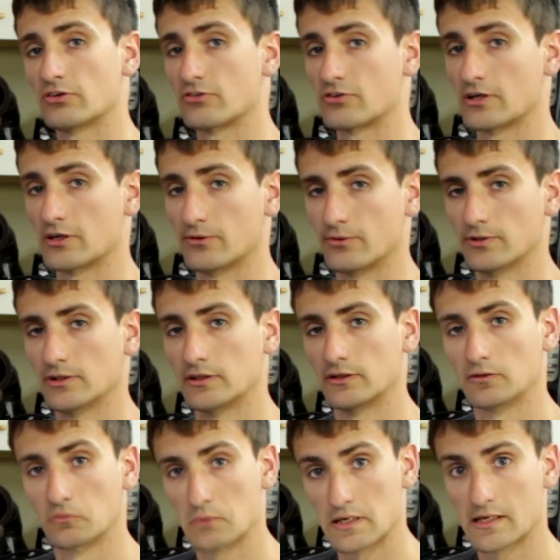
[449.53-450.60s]
It's now
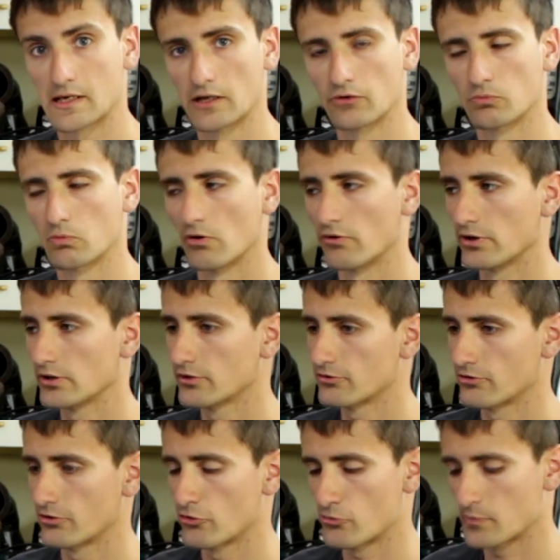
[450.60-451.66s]
a weekend warrior,
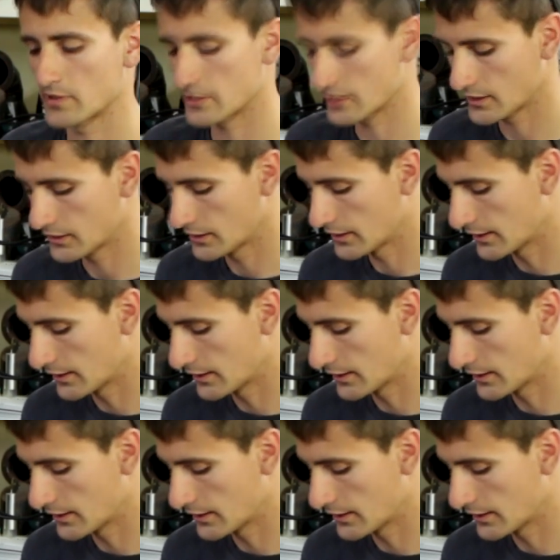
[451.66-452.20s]
so to speak,